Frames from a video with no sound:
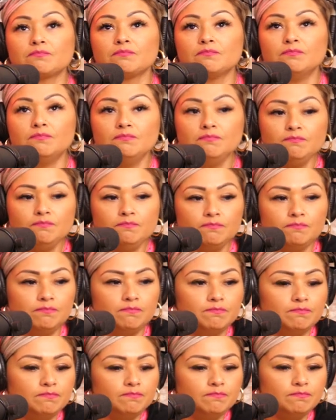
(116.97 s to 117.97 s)

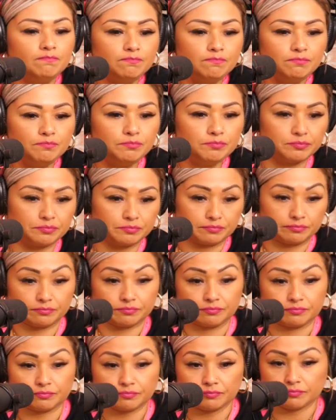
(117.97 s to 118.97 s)

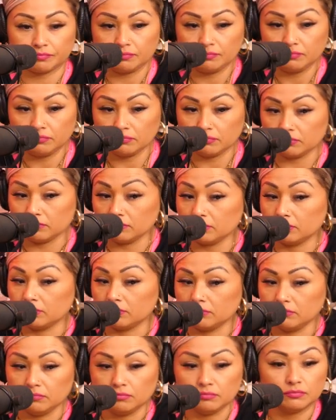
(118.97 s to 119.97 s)

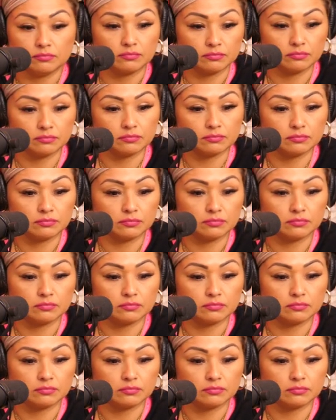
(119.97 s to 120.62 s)
[no speech]